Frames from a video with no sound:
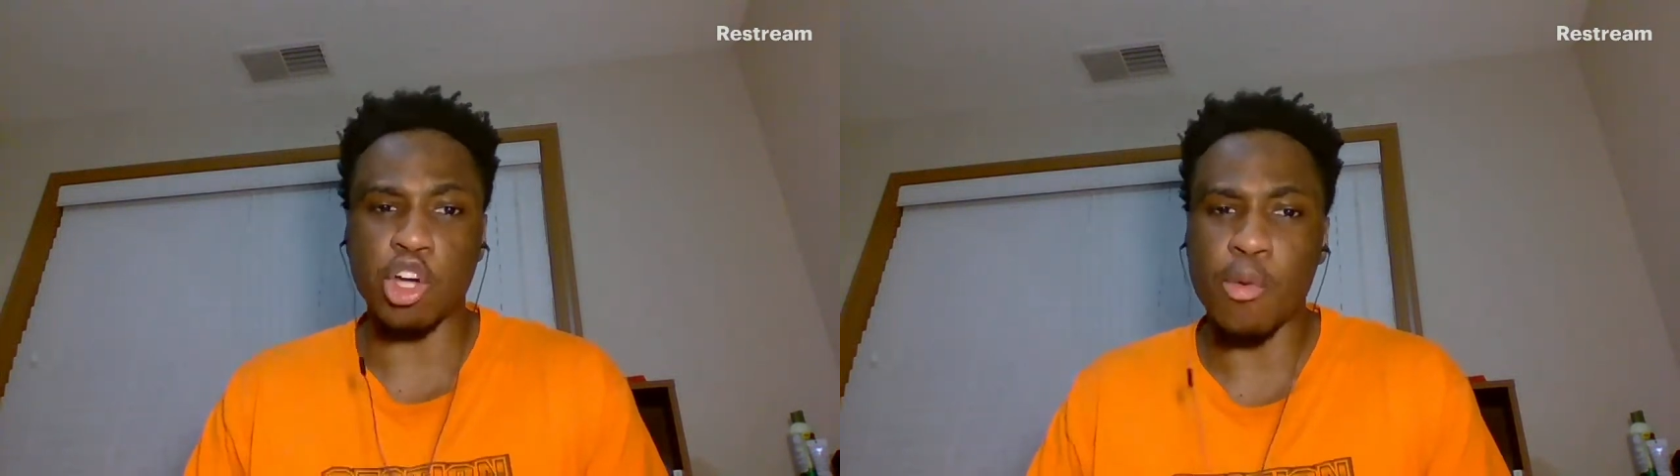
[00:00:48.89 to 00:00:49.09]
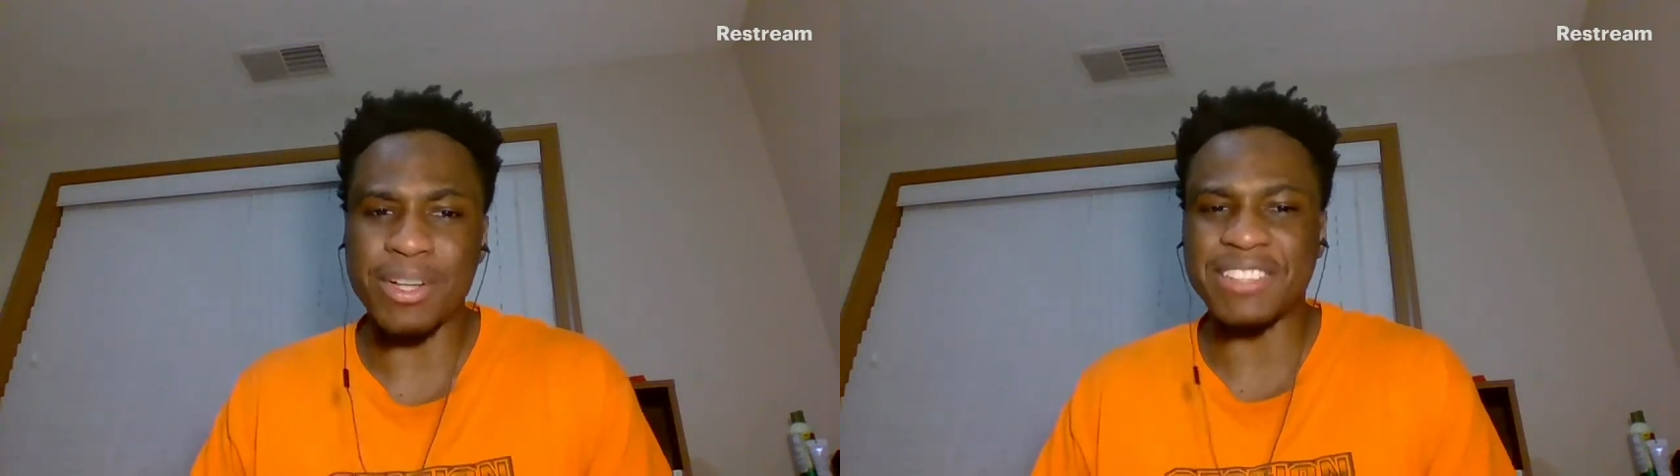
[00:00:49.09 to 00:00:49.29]

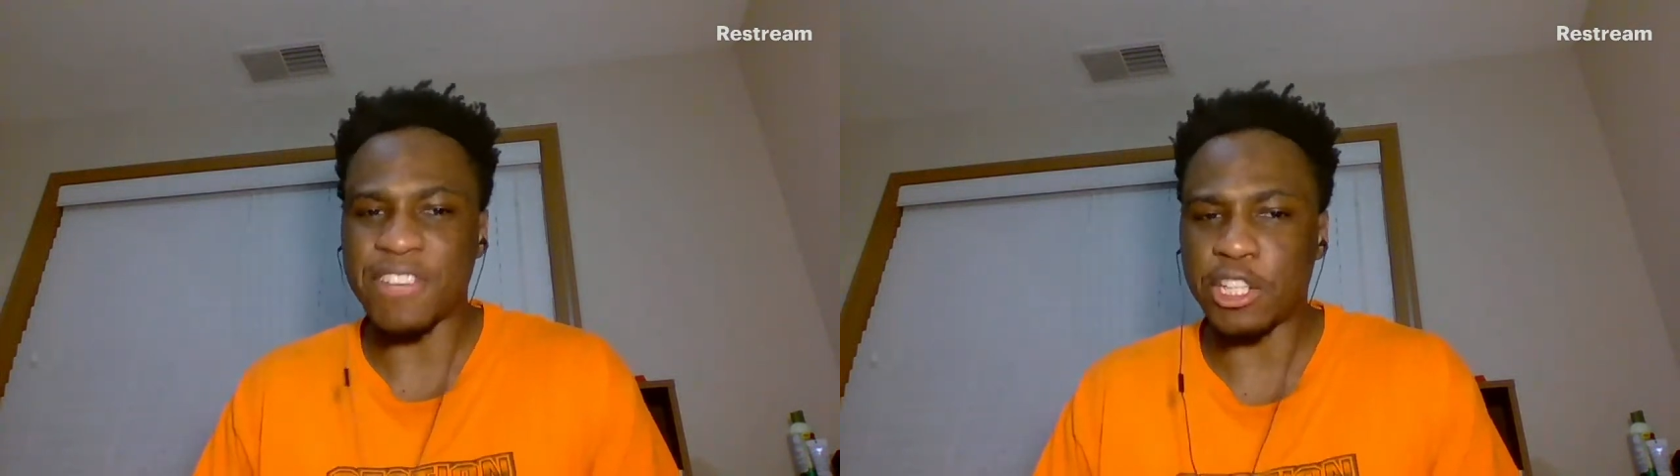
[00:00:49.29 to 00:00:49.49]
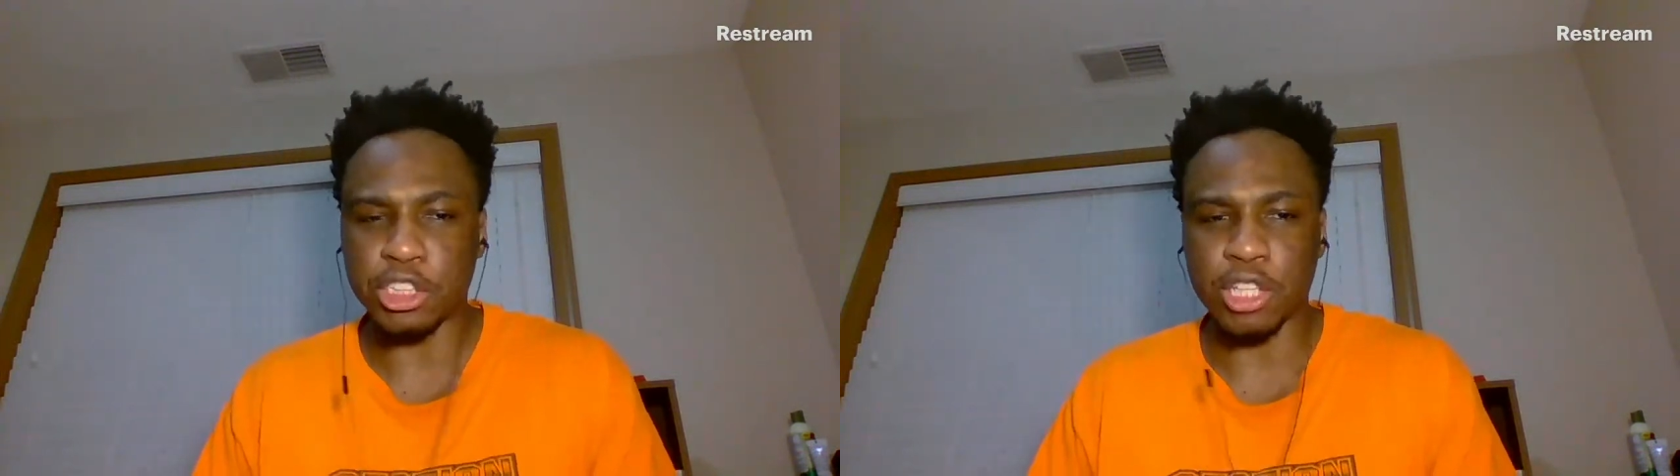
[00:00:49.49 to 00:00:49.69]
He always
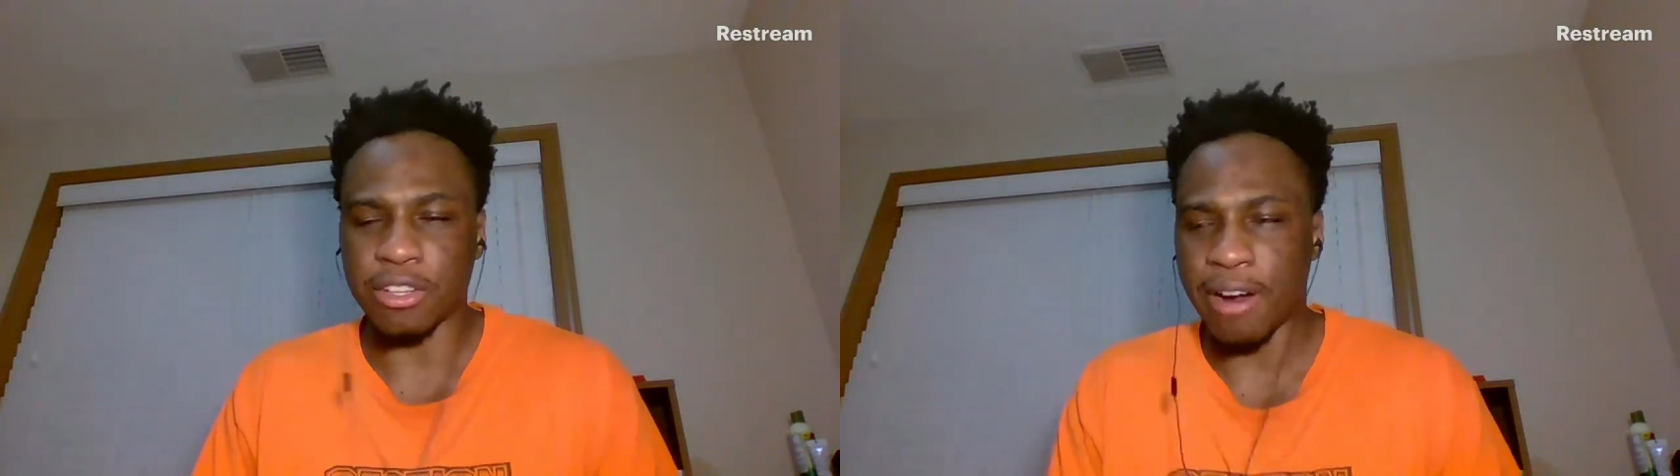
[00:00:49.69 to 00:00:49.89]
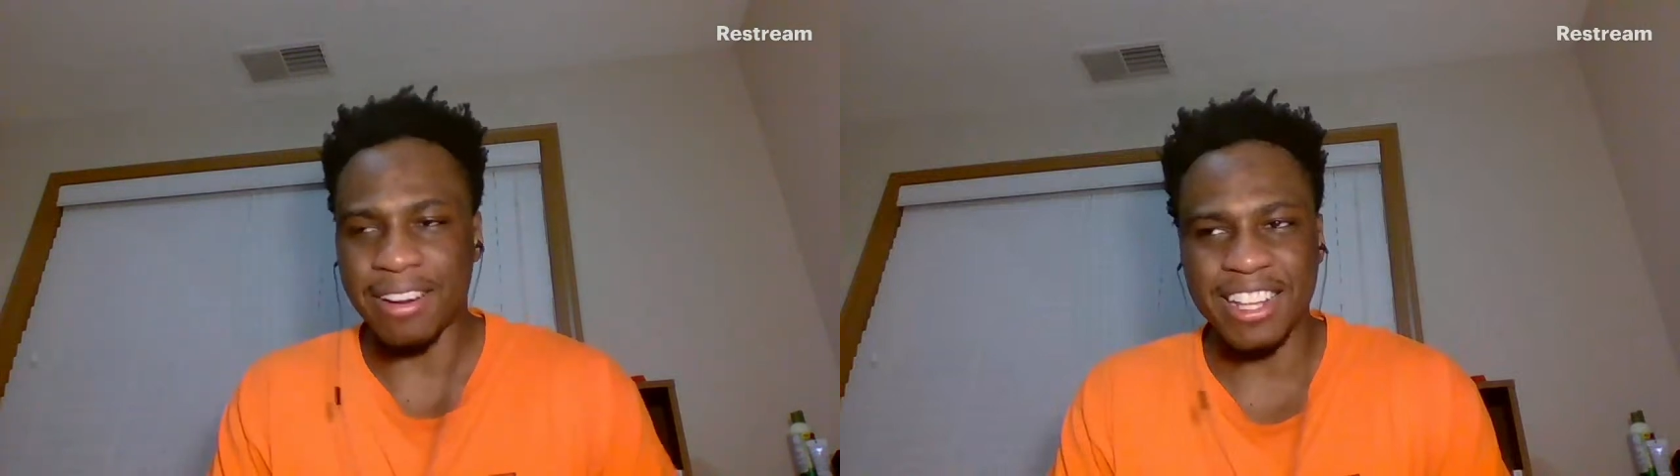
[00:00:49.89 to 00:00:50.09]
finishes
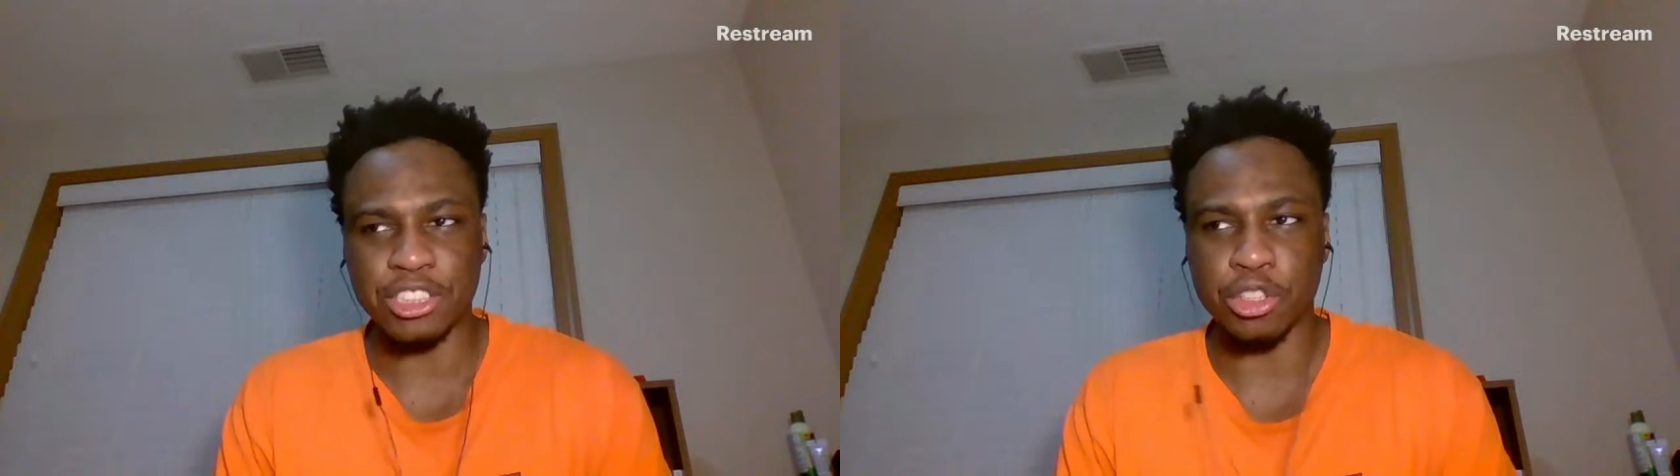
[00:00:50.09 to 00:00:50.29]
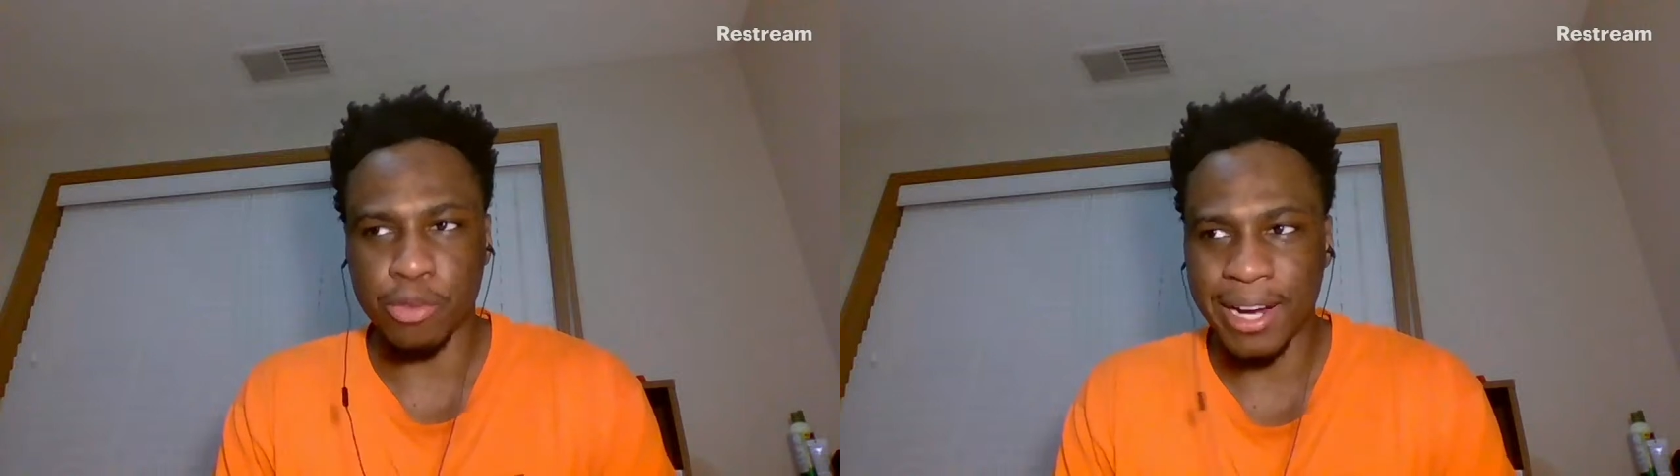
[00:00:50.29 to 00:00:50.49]
on the ground, and
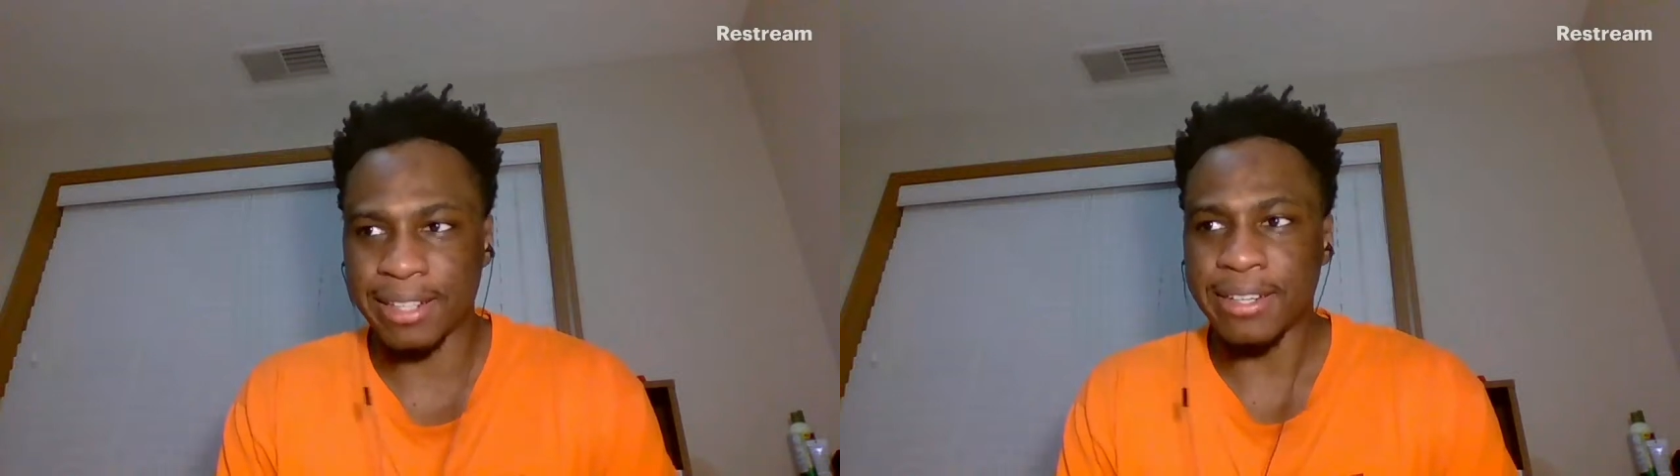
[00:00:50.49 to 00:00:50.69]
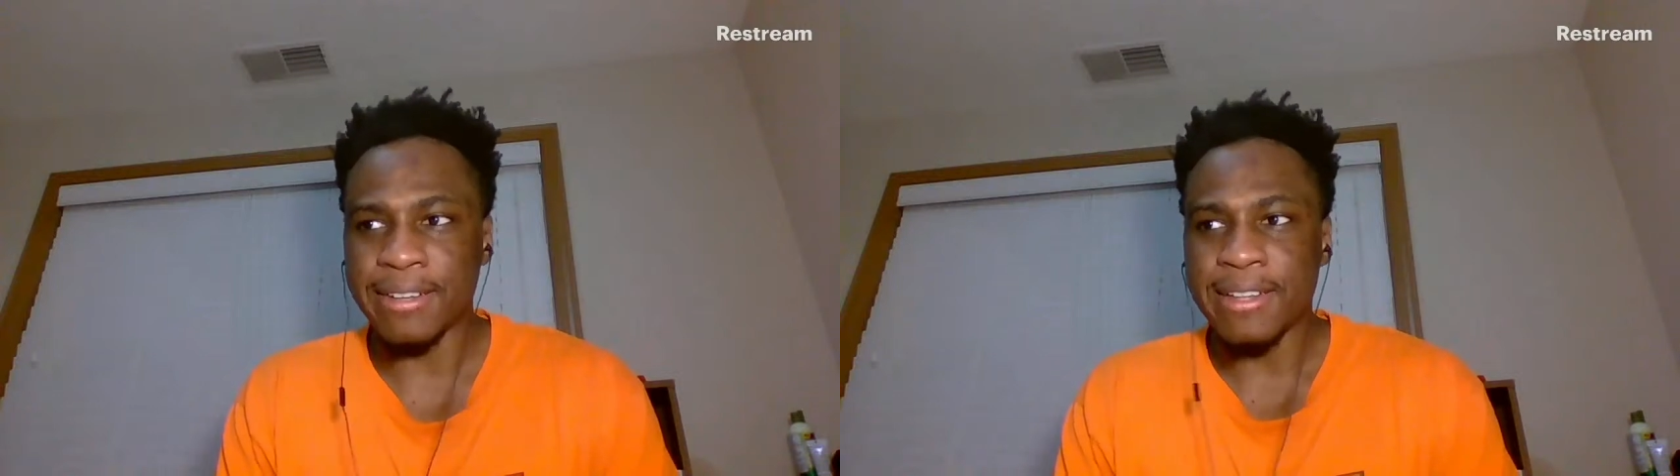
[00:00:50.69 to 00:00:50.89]
that's great